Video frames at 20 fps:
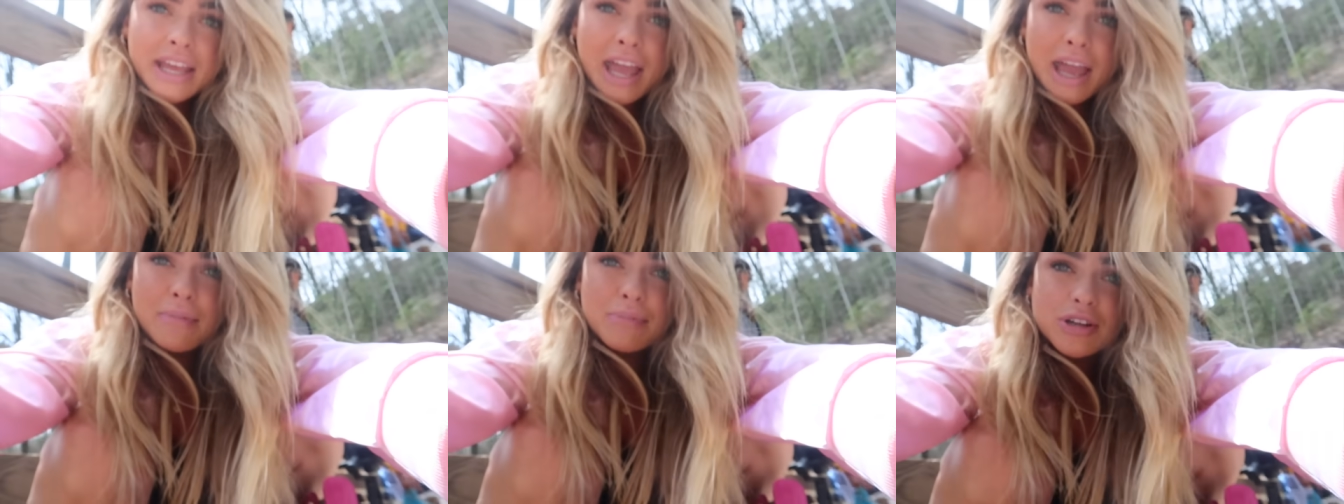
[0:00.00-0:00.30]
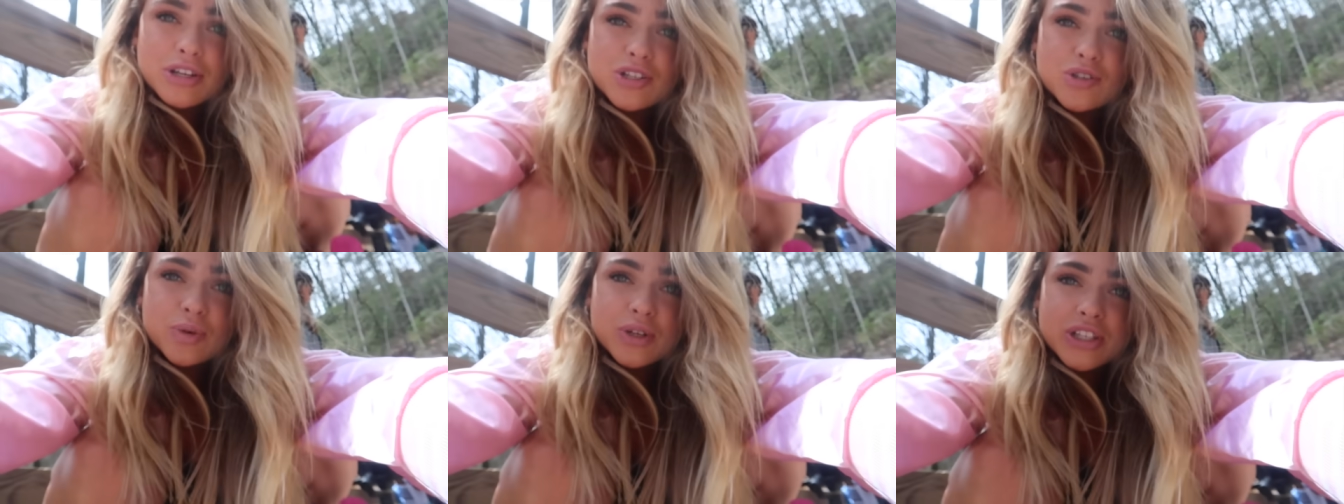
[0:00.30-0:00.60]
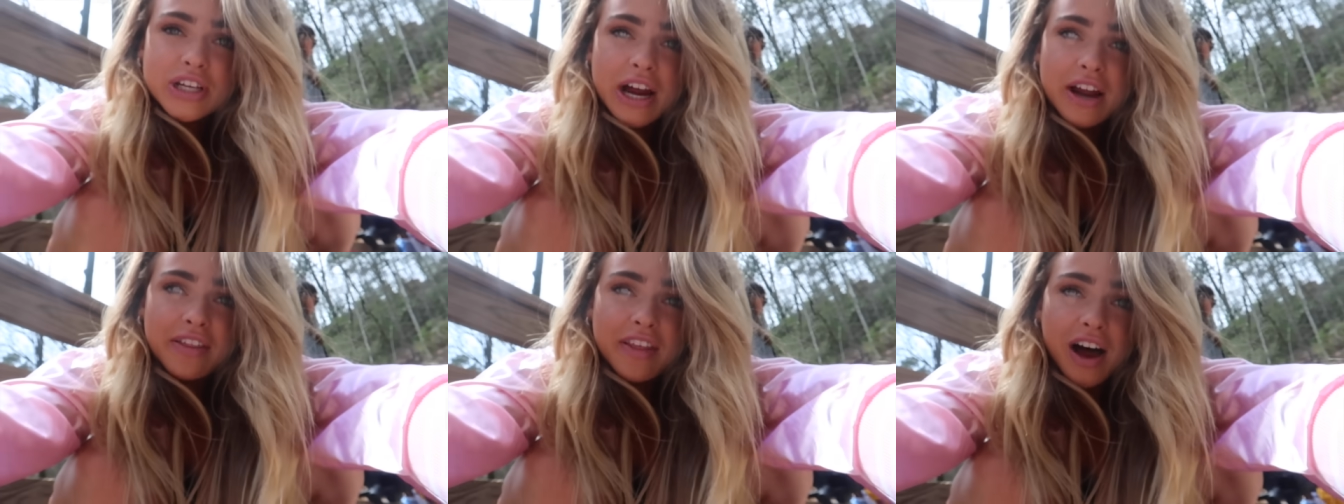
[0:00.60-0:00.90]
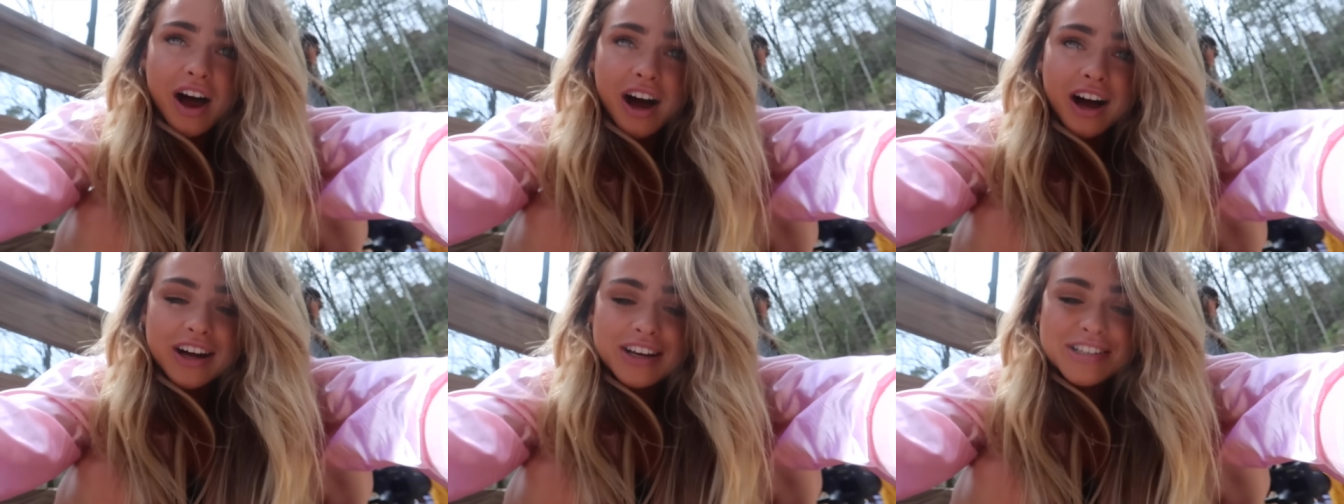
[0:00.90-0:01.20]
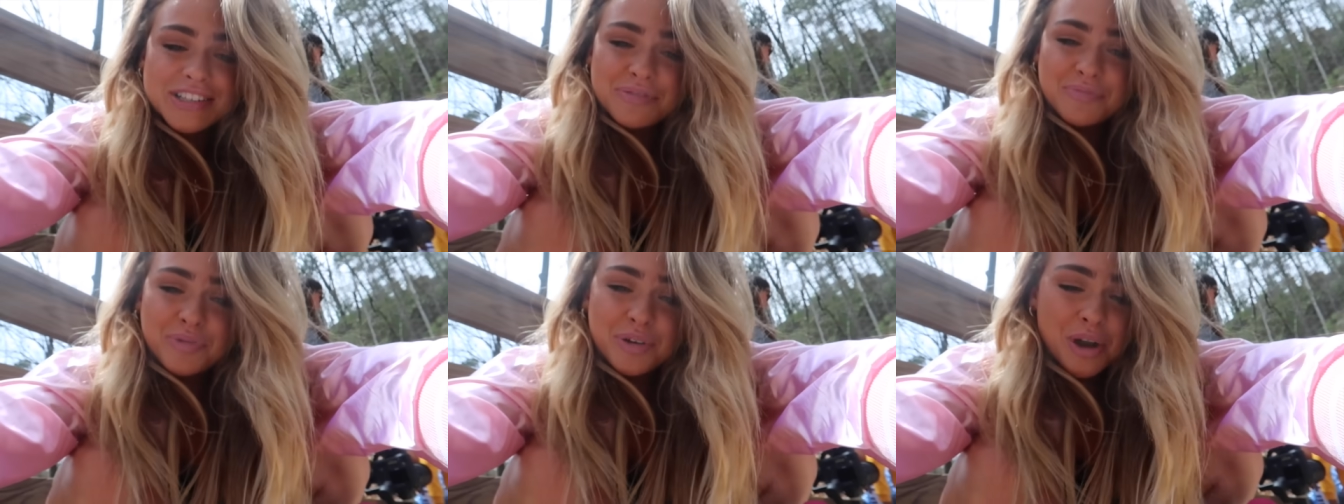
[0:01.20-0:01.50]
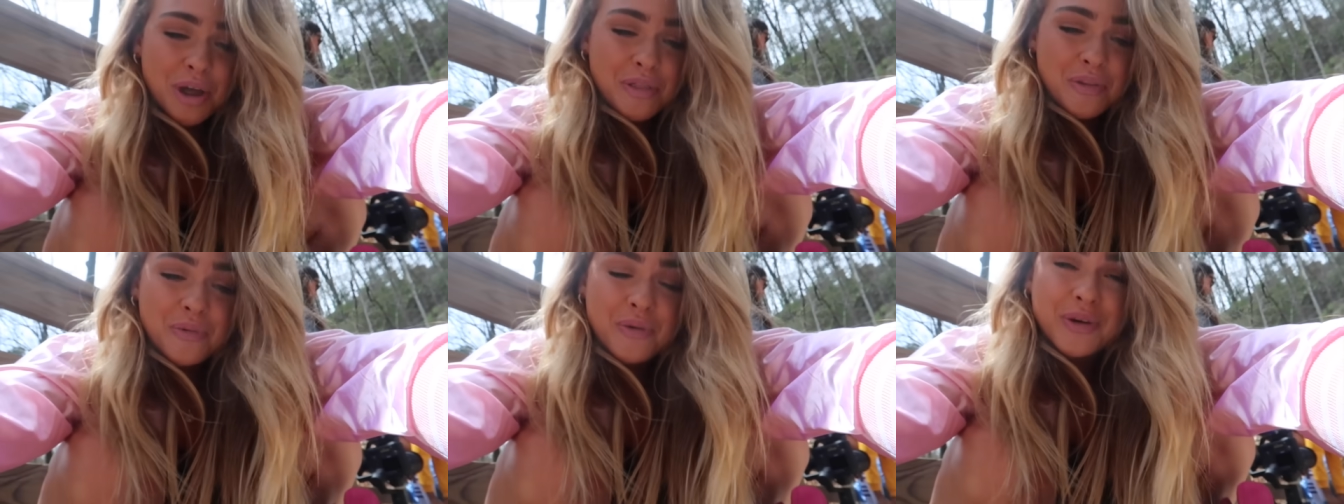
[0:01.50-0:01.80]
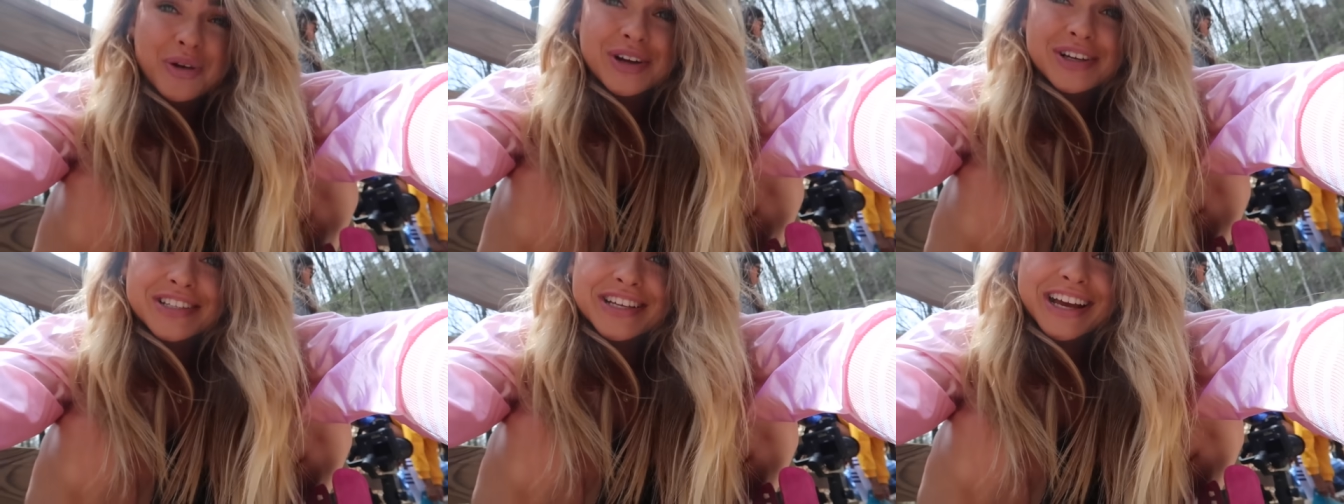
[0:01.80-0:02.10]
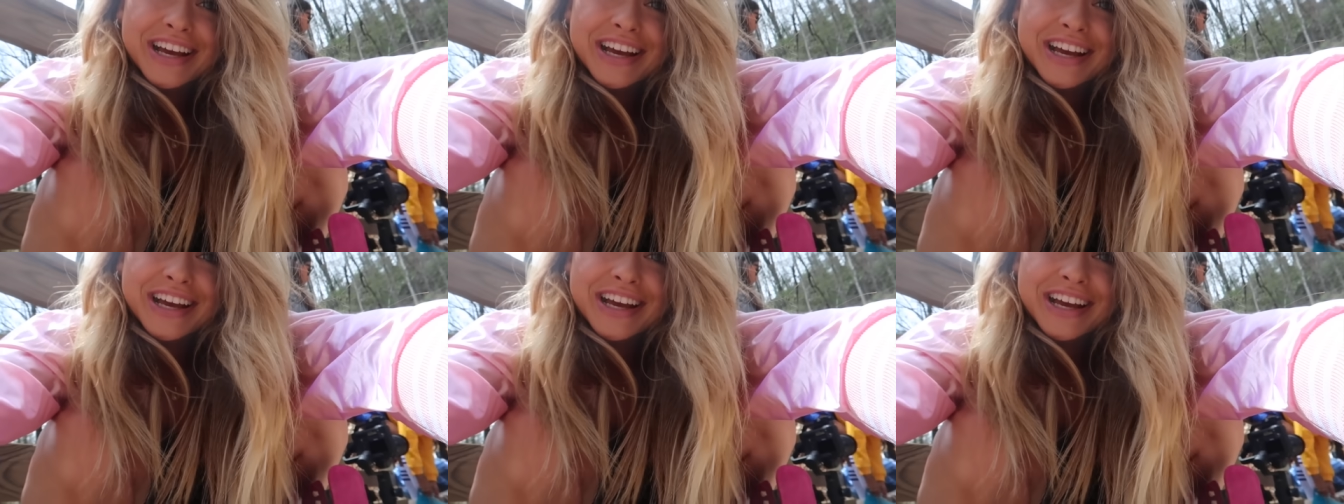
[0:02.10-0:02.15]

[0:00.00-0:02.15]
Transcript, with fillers: Okay, I'm gonna switch out of the Uggs and put on the roller